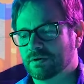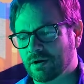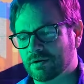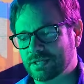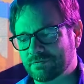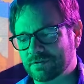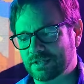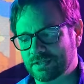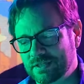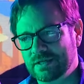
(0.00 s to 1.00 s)
are
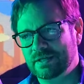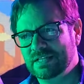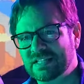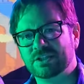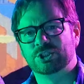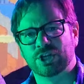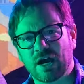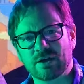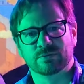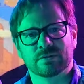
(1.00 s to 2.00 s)
definite, like,
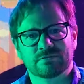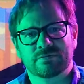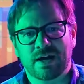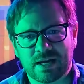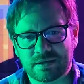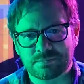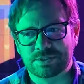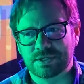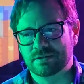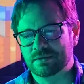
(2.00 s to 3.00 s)
genre
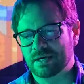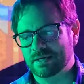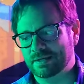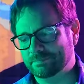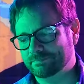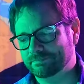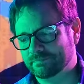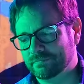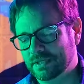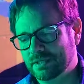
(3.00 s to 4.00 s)
vibes and
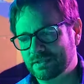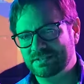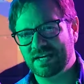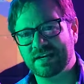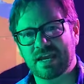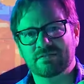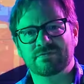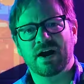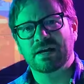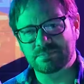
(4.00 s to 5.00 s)
decade
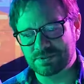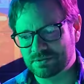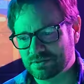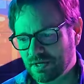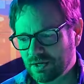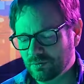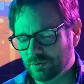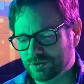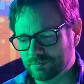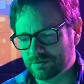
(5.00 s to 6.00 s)
vibes
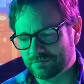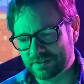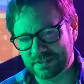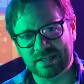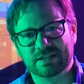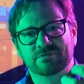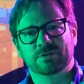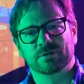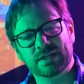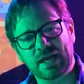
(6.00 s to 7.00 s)
with a movie. And, like, if
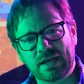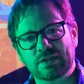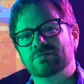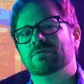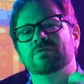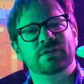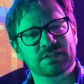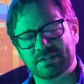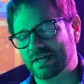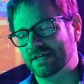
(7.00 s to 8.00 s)
you're into 80s
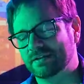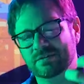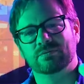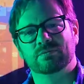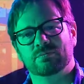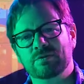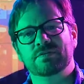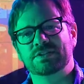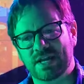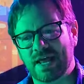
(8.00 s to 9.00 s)
movies, like,
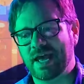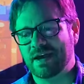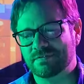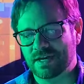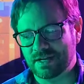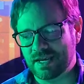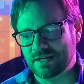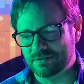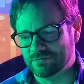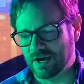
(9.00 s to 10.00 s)
movies that have that
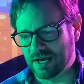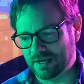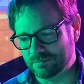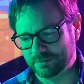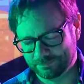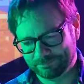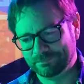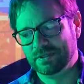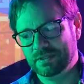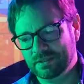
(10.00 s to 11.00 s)
80s vibe,
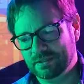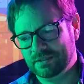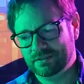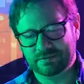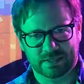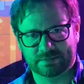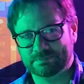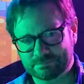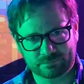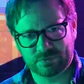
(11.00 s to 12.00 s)
like,
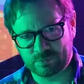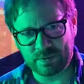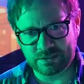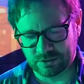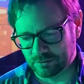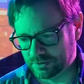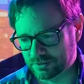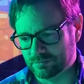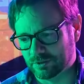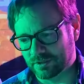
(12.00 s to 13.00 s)
speak to you a
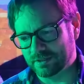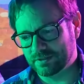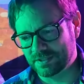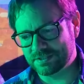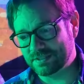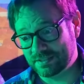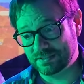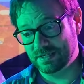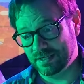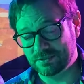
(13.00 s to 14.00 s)
little more. This
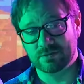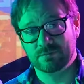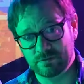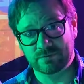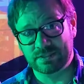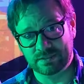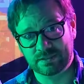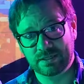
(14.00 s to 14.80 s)
is a movie